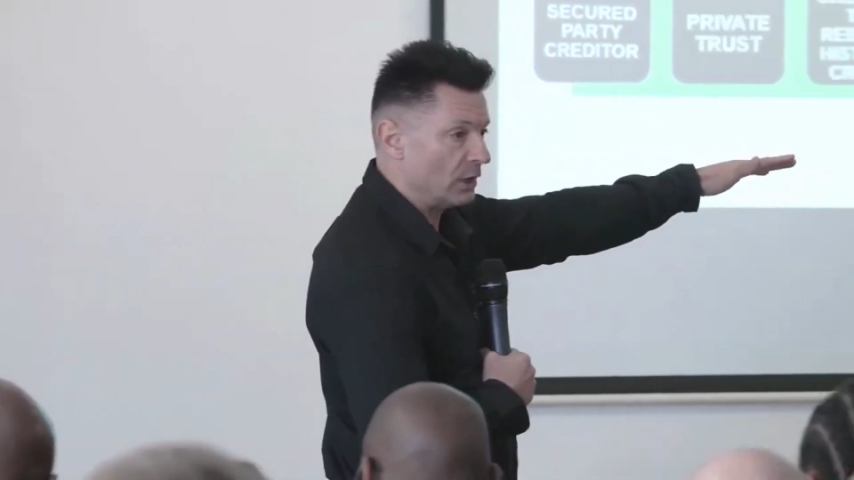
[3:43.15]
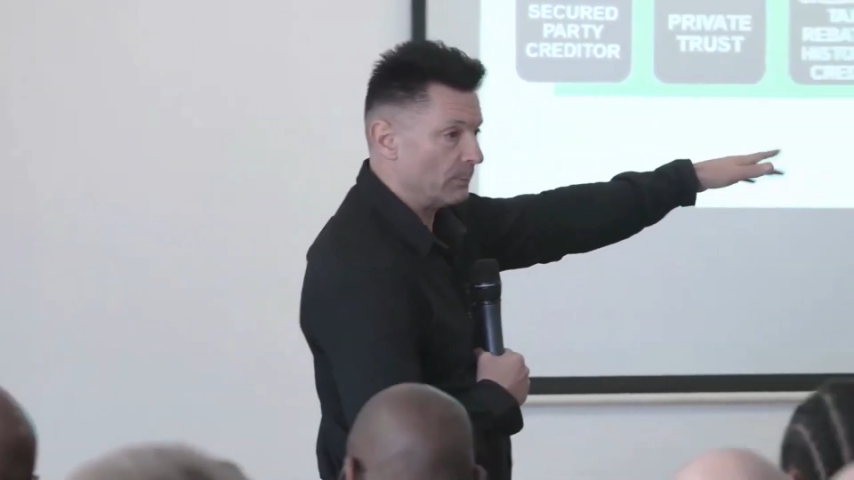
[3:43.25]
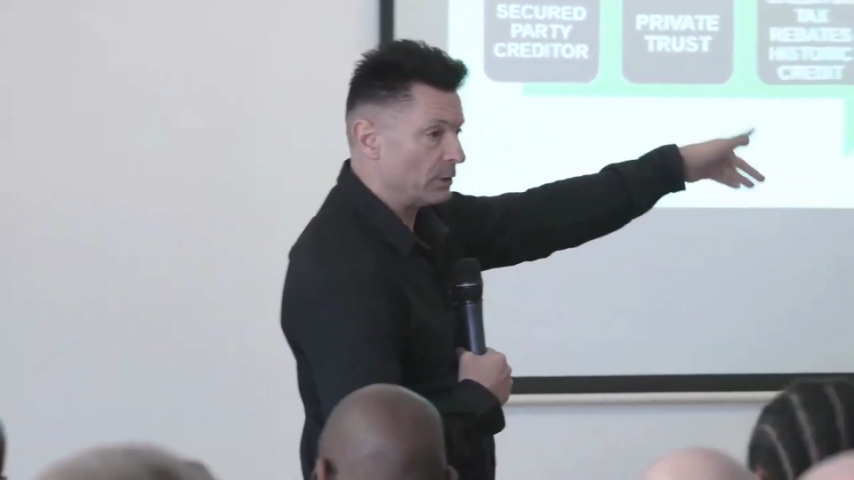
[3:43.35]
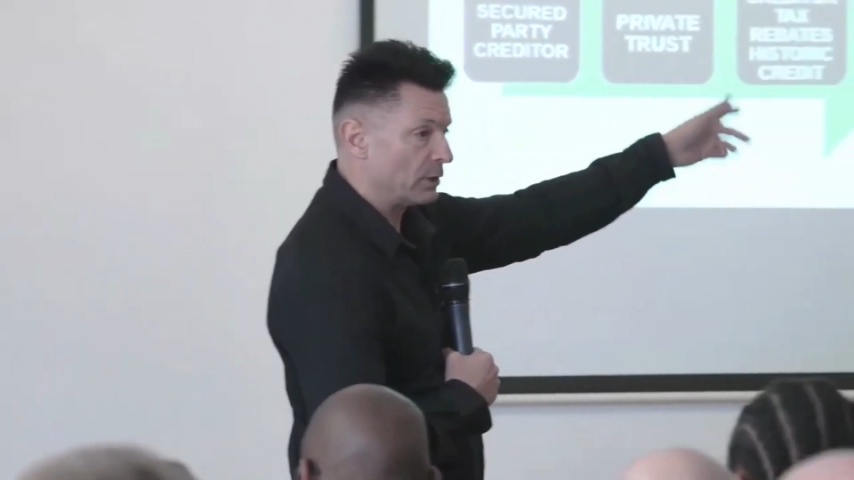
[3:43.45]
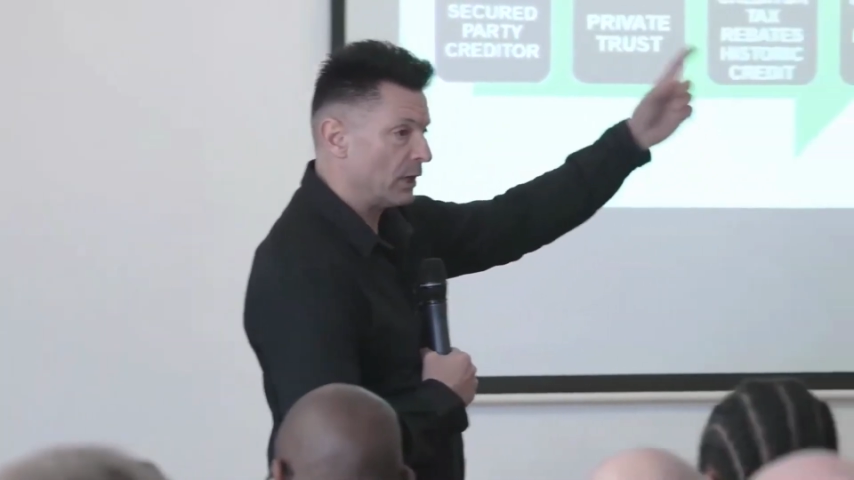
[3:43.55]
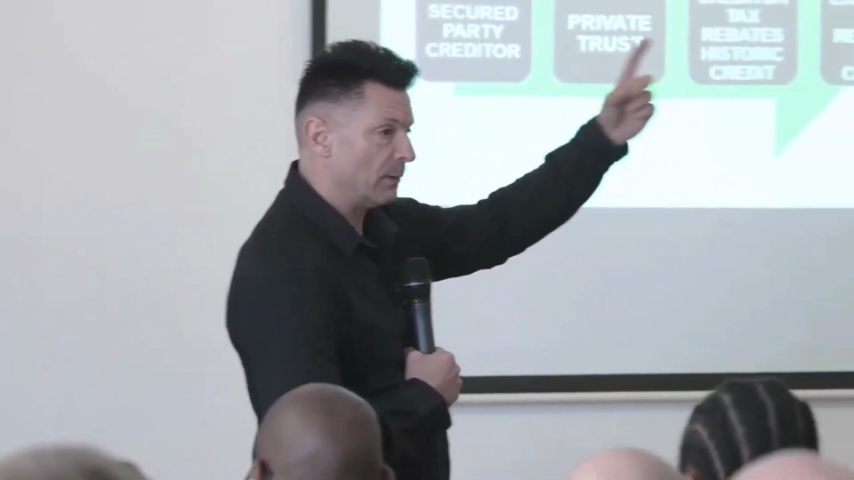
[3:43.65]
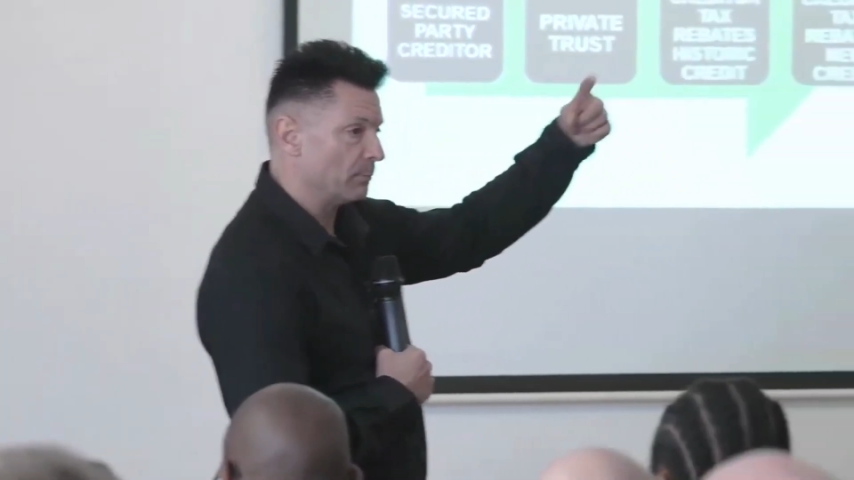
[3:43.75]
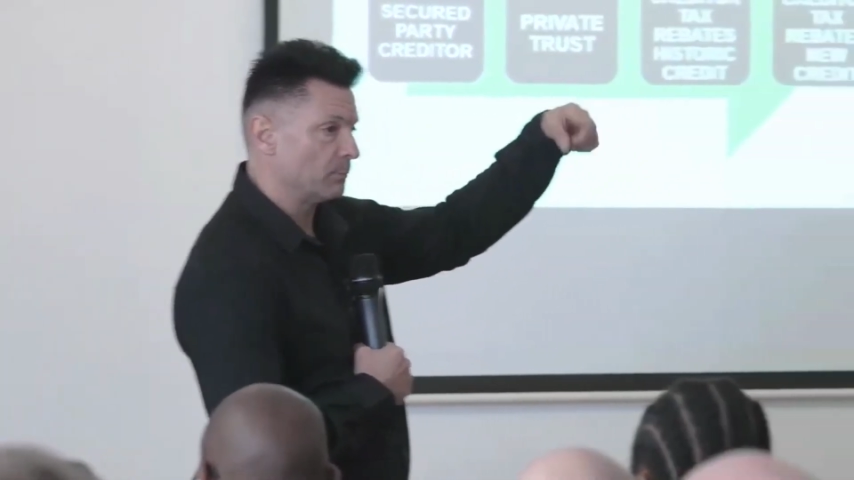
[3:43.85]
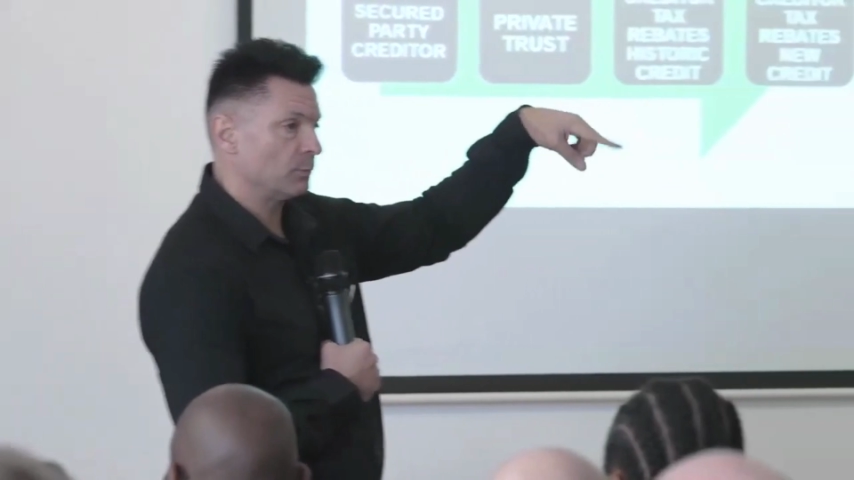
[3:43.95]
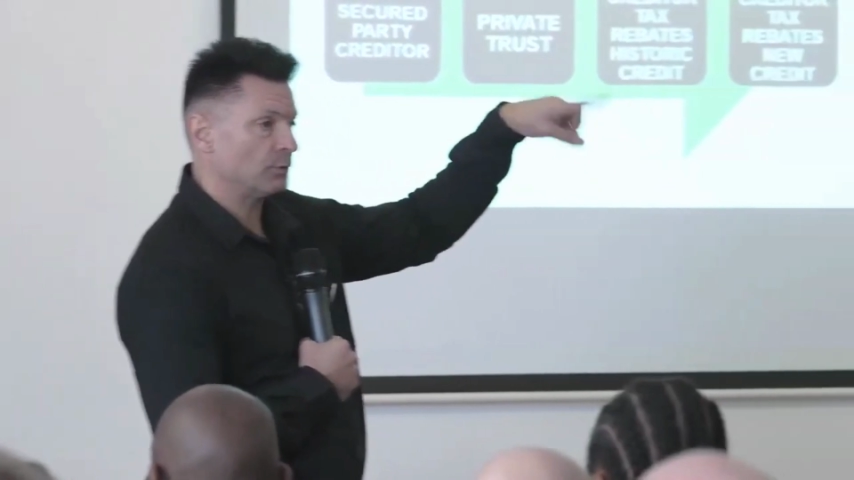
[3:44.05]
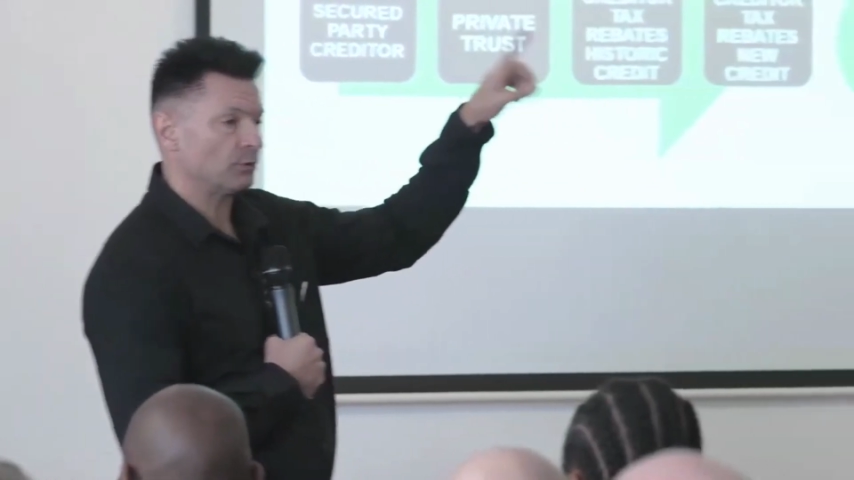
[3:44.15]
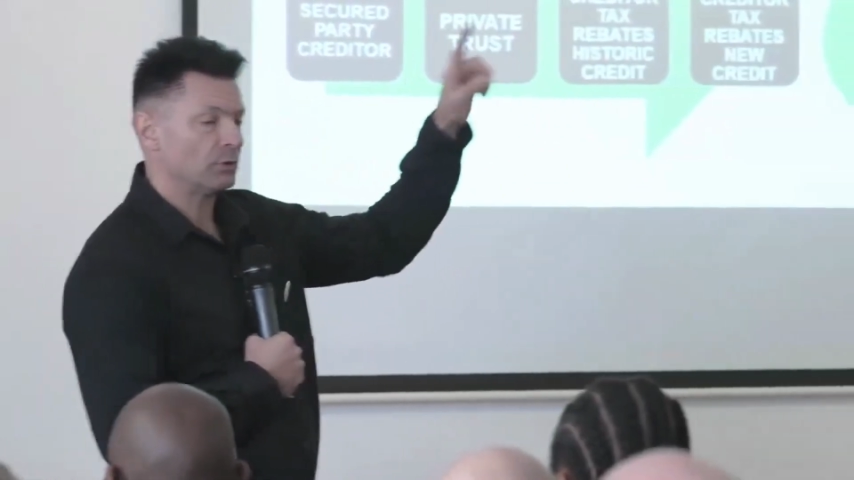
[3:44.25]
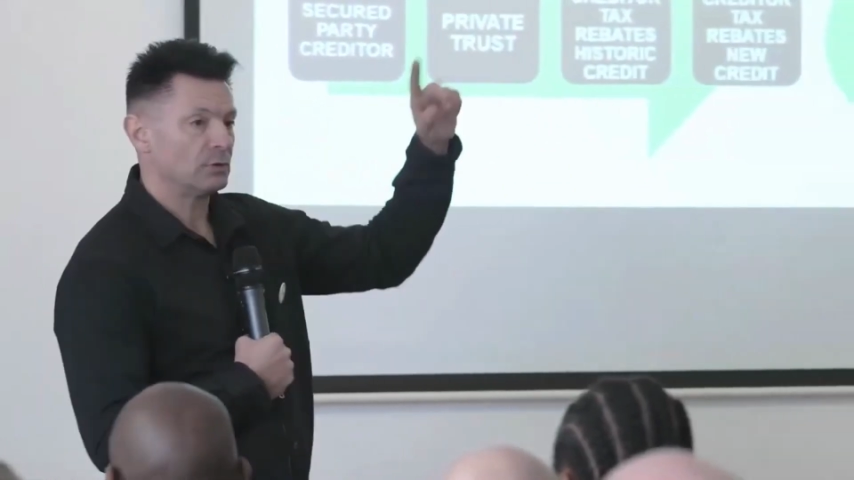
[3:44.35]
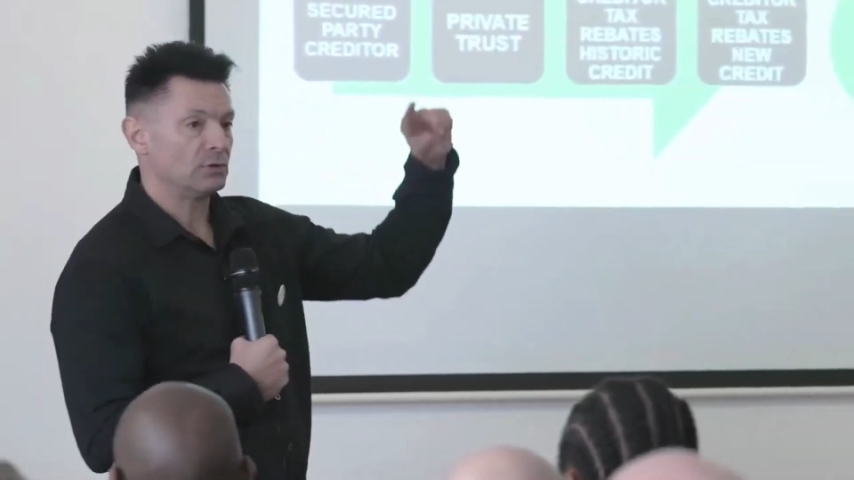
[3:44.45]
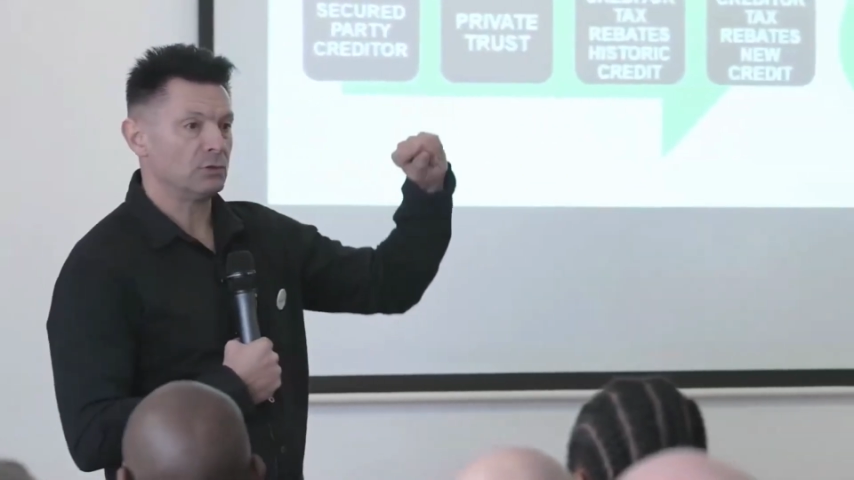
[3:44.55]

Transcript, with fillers: and it becomes